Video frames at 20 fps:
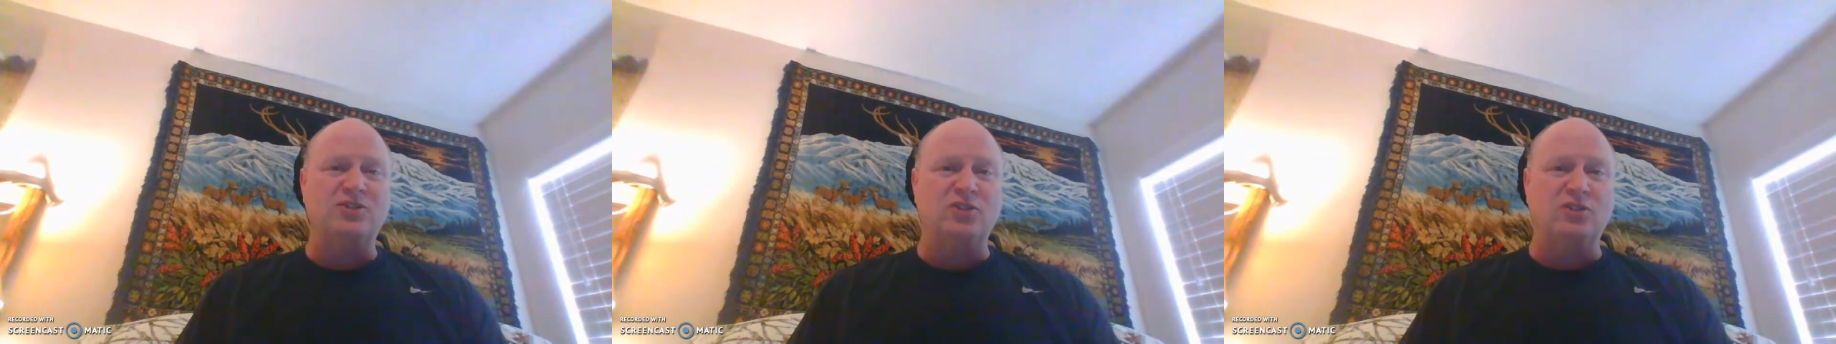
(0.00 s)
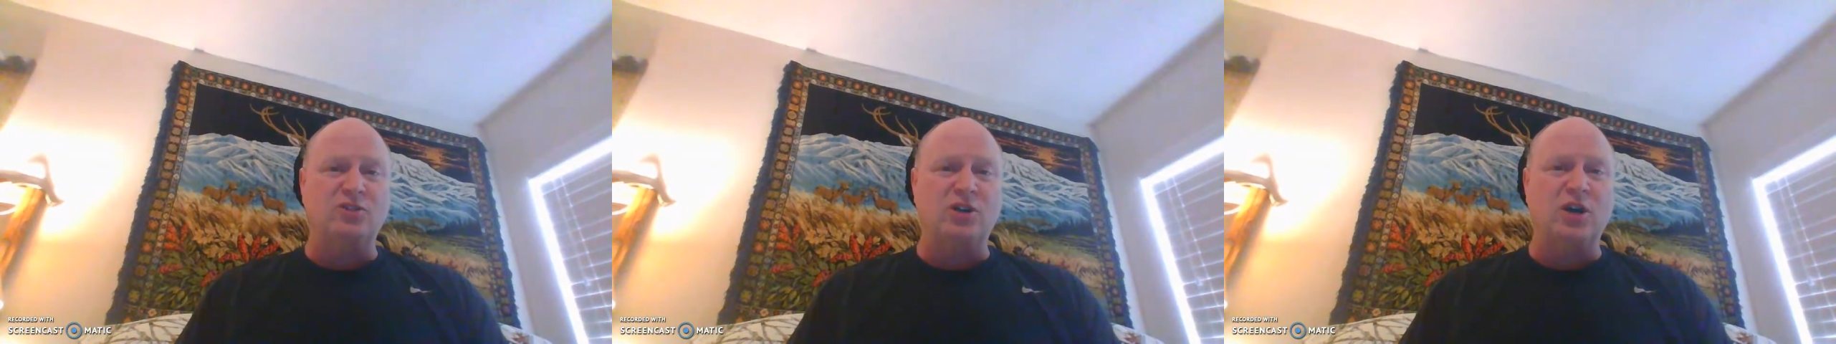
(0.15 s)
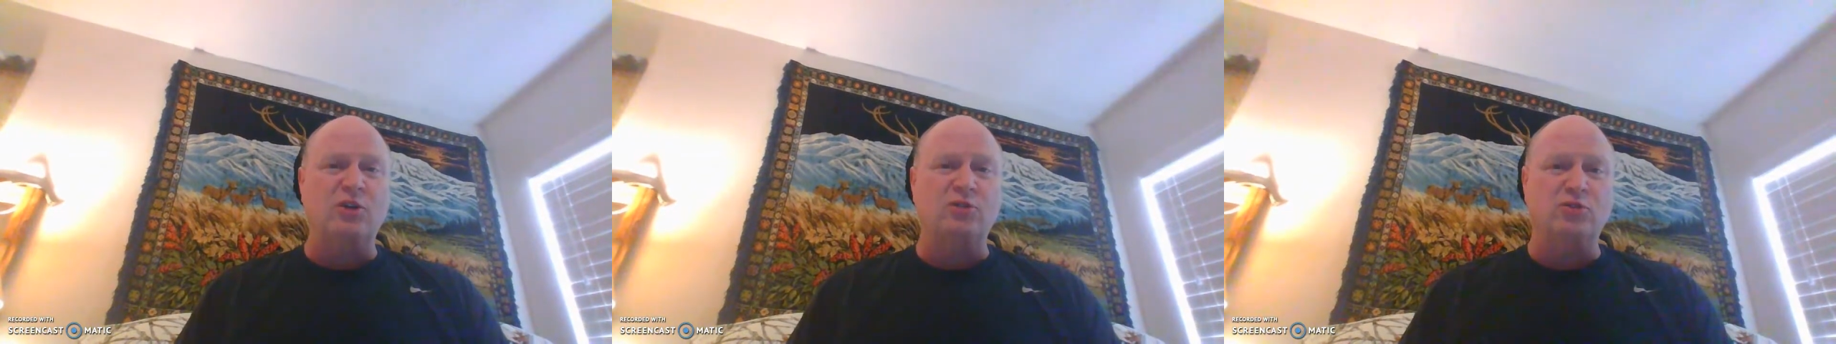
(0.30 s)

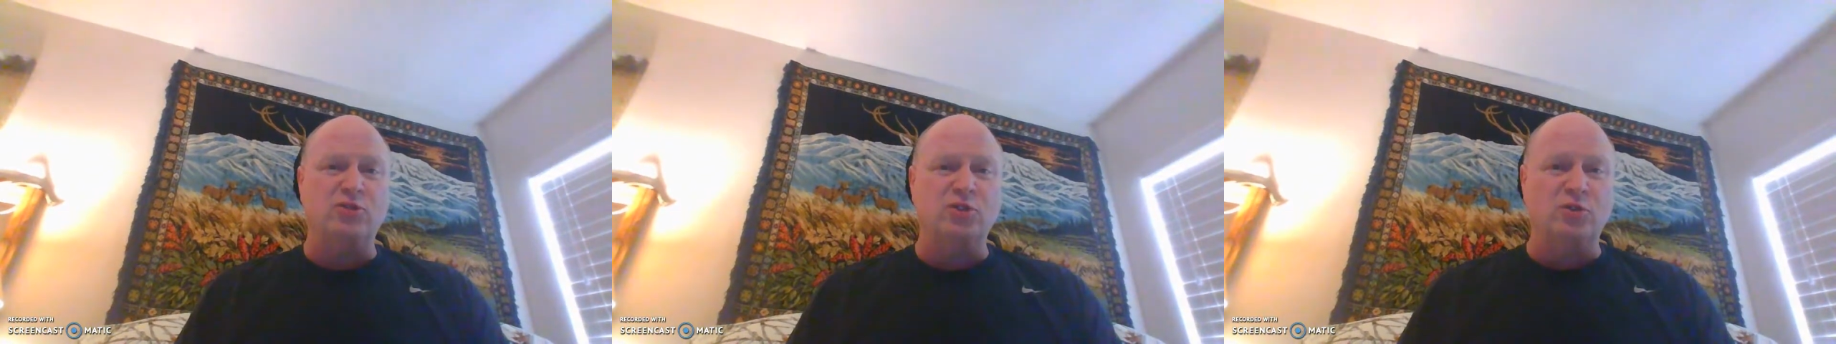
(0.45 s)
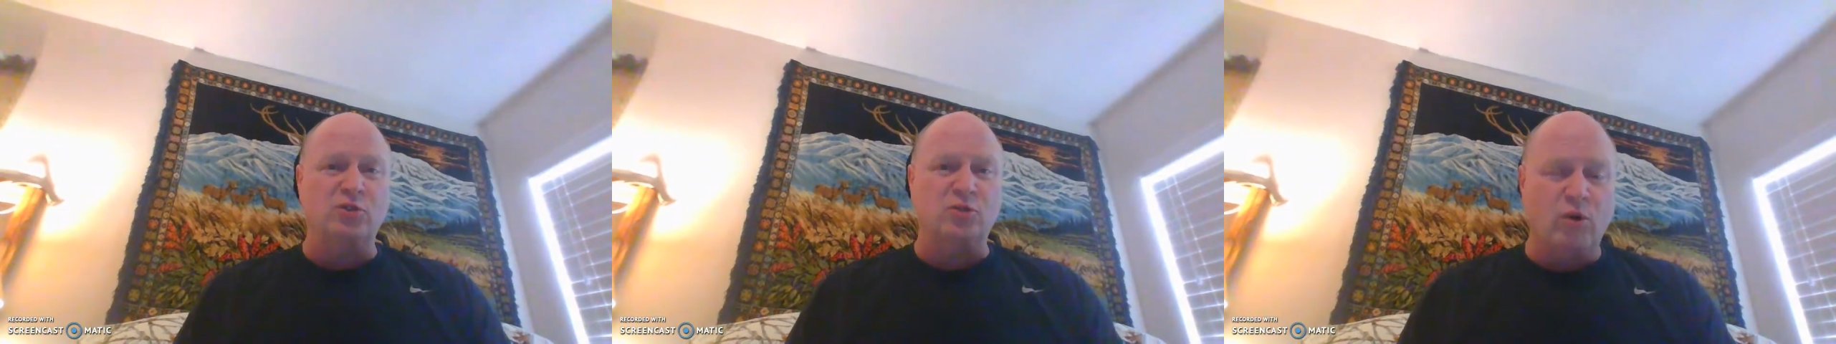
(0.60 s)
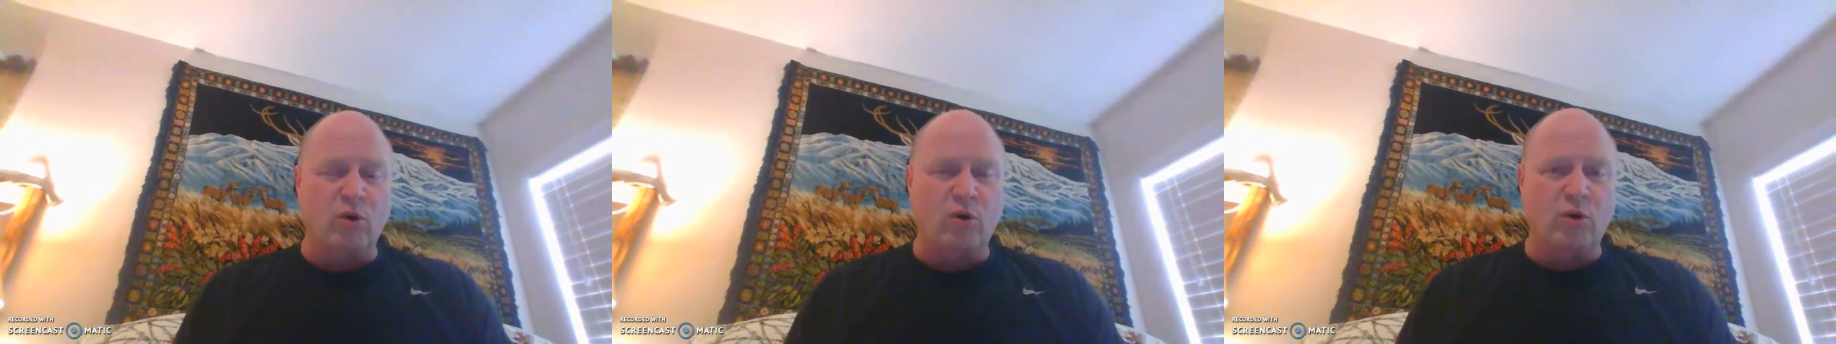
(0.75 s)
to go
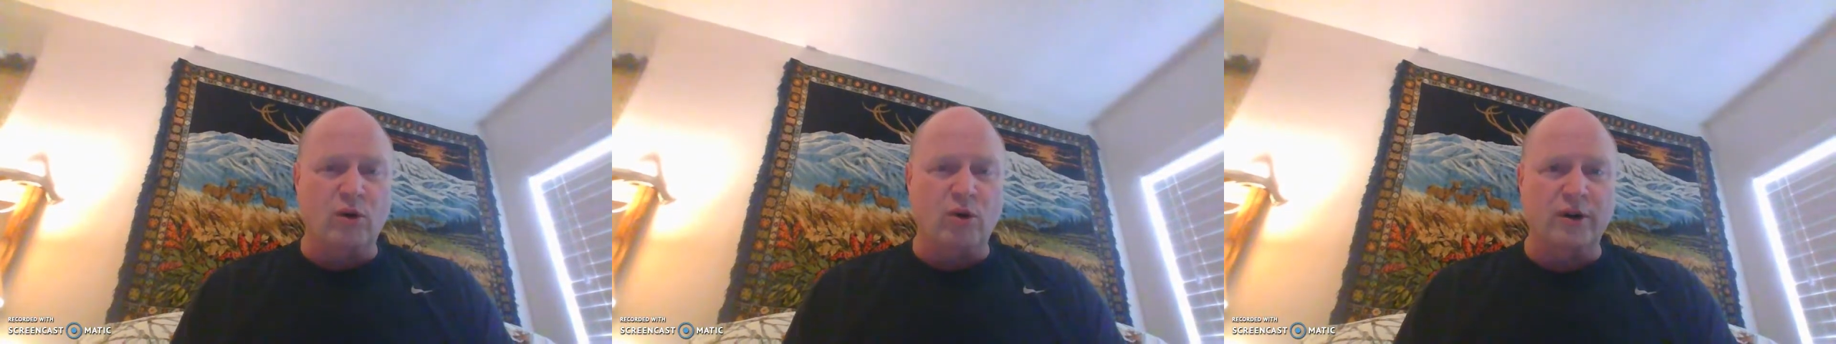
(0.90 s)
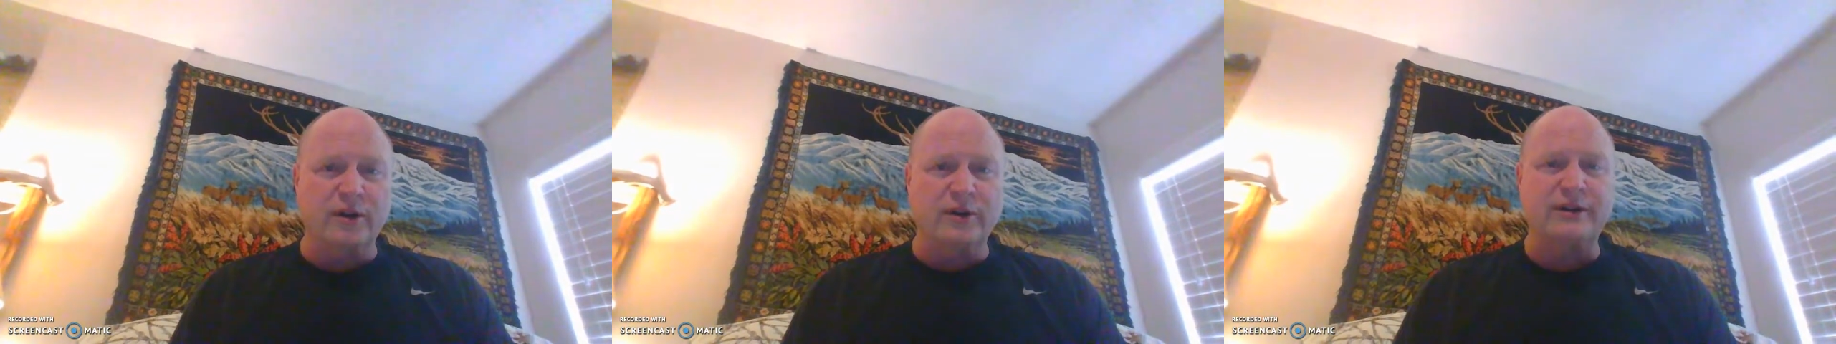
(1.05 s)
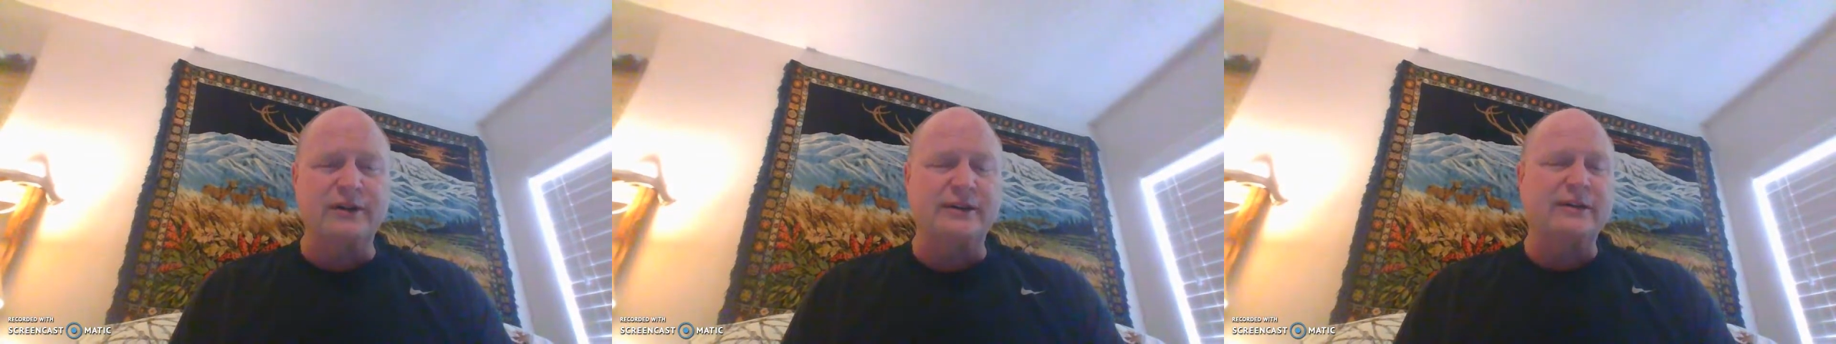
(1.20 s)

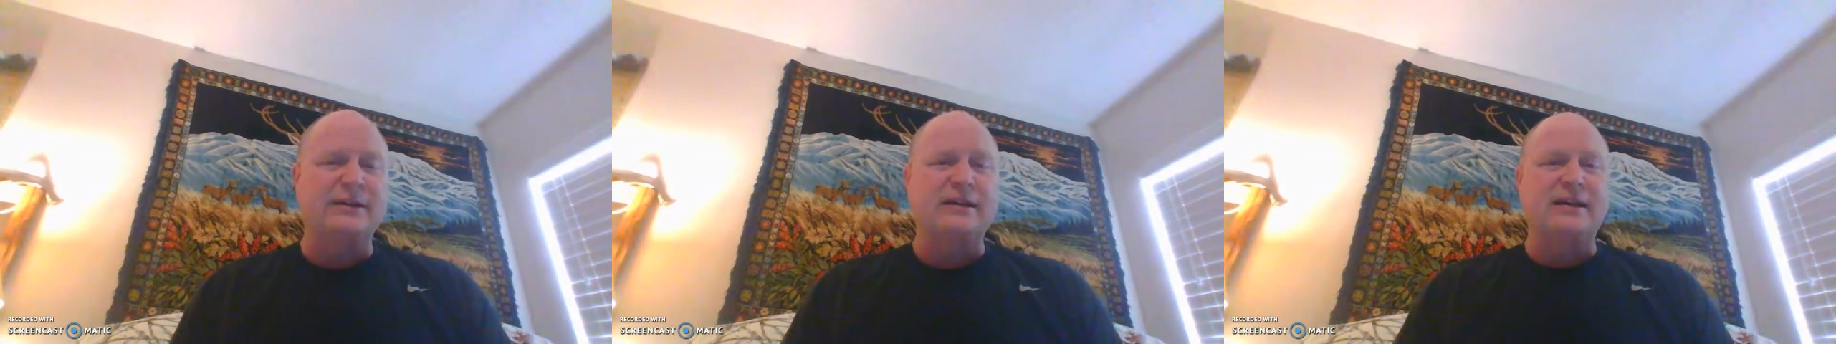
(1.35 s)
toward,